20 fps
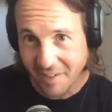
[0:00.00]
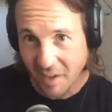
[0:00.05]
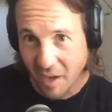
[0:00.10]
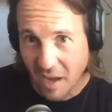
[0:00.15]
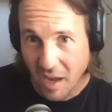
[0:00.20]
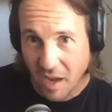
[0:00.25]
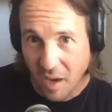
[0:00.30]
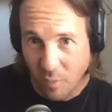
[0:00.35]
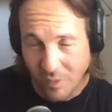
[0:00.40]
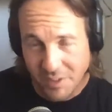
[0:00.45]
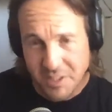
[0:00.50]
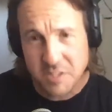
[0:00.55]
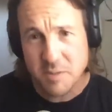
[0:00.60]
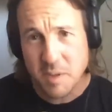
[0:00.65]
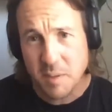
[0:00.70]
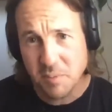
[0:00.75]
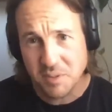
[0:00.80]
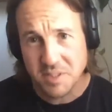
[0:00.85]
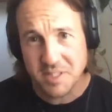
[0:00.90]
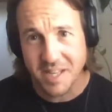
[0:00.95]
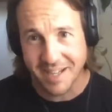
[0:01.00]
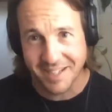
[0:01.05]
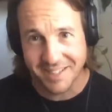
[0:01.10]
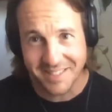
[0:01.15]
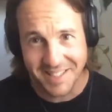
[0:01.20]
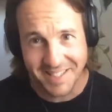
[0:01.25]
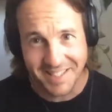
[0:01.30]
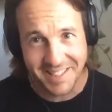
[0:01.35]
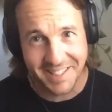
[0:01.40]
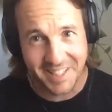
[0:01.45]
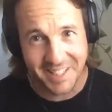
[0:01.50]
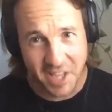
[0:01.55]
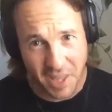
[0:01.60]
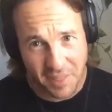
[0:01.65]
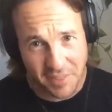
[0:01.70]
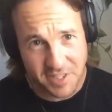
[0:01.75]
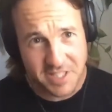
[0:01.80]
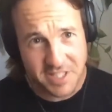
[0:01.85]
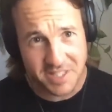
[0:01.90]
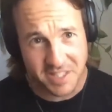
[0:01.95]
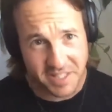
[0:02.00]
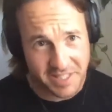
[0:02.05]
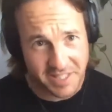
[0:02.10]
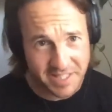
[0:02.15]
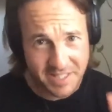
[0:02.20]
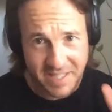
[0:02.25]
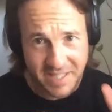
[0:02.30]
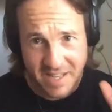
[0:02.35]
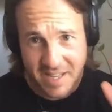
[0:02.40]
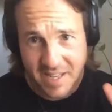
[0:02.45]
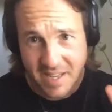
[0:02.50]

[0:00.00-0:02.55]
Uh, once people started thinking, yeah, this this